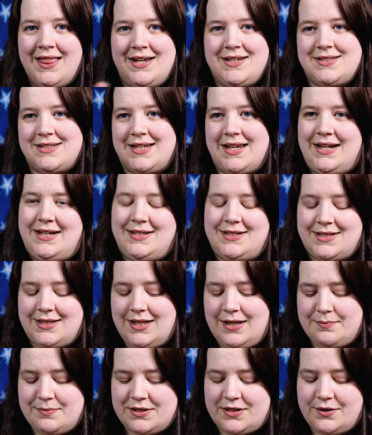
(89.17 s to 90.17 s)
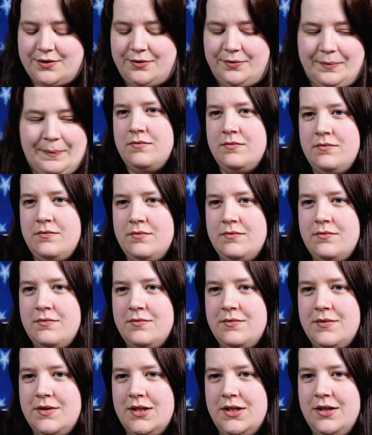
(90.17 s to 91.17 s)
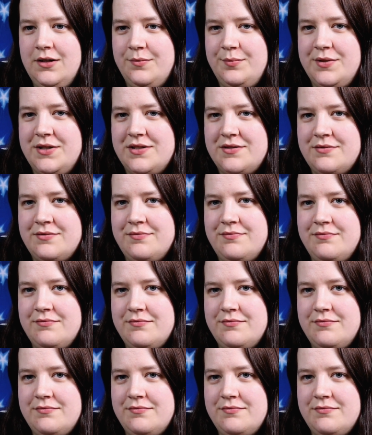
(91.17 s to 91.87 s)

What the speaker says: let's get into the episode. Oh, please.